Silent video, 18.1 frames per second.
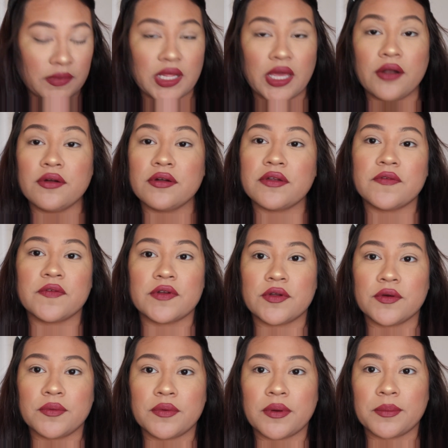I don't
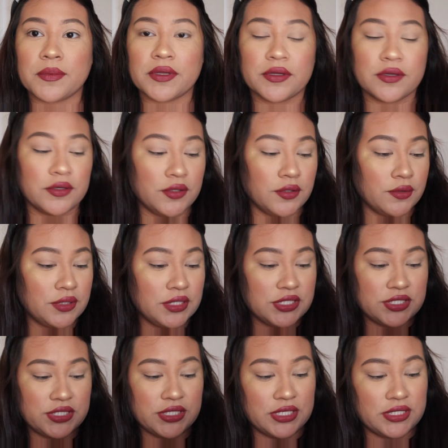even know what I'm going to do.
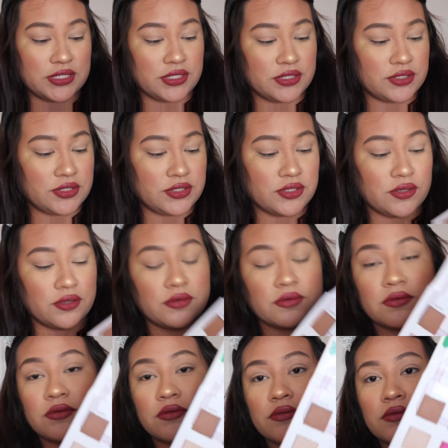These shades
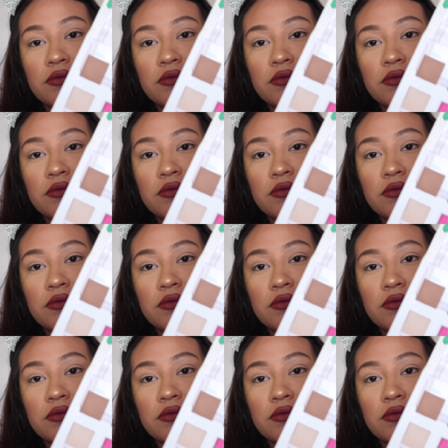are